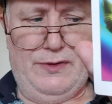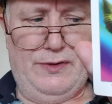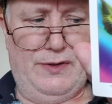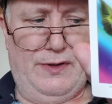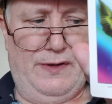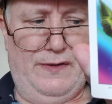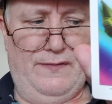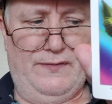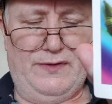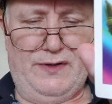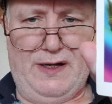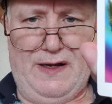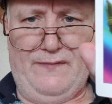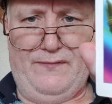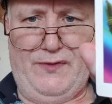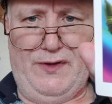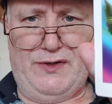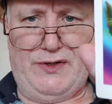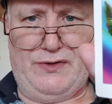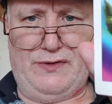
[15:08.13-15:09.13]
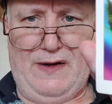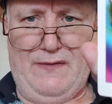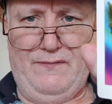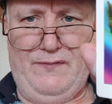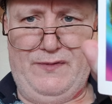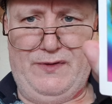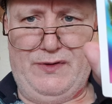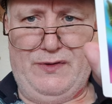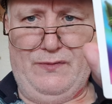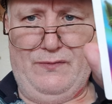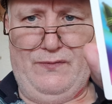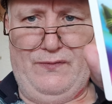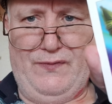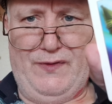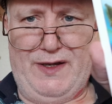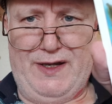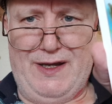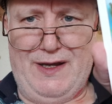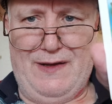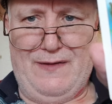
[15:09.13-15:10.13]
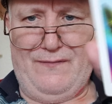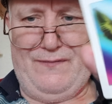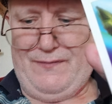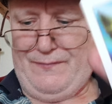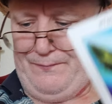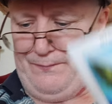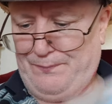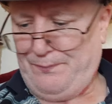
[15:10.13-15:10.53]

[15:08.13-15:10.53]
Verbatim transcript: So you have to have the strength to forgive.